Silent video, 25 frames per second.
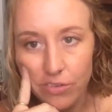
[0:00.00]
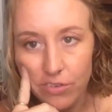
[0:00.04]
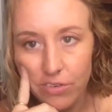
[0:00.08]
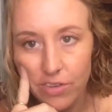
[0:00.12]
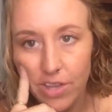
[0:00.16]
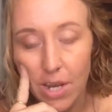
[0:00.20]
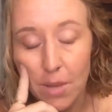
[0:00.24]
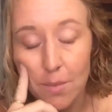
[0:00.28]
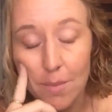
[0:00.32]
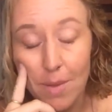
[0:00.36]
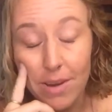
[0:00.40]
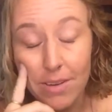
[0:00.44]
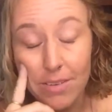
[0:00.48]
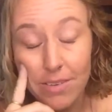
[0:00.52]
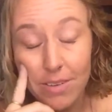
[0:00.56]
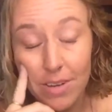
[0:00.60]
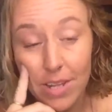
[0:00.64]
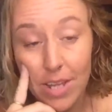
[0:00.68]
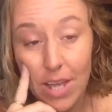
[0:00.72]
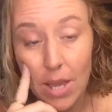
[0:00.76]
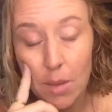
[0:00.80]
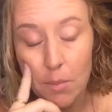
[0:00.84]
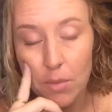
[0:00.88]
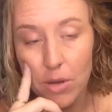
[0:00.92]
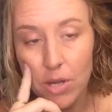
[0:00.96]
and
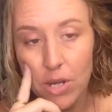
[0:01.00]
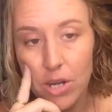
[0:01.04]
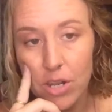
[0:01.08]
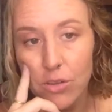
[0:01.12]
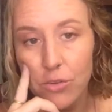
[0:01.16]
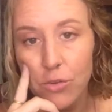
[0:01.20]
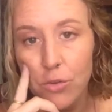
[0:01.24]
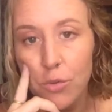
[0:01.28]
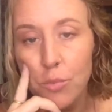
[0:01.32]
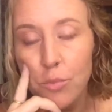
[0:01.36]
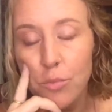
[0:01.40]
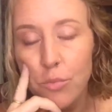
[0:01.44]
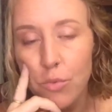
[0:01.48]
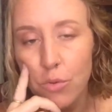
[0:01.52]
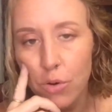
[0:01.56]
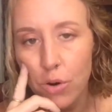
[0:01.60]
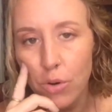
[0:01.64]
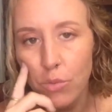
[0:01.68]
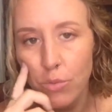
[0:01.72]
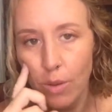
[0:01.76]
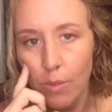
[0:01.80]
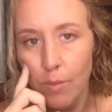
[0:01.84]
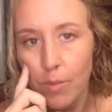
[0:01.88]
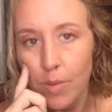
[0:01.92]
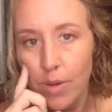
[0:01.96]
I'm gonna do more
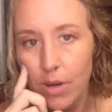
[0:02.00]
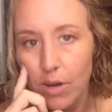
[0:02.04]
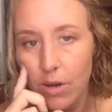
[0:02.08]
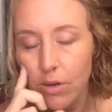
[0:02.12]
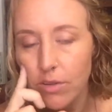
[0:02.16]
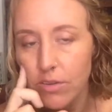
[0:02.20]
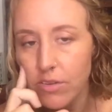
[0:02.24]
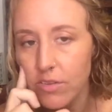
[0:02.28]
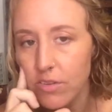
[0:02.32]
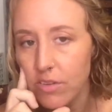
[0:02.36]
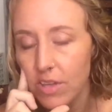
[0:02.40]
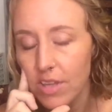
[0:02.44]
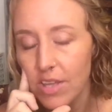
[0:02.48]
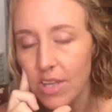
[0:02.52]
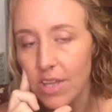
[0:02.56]
webinars.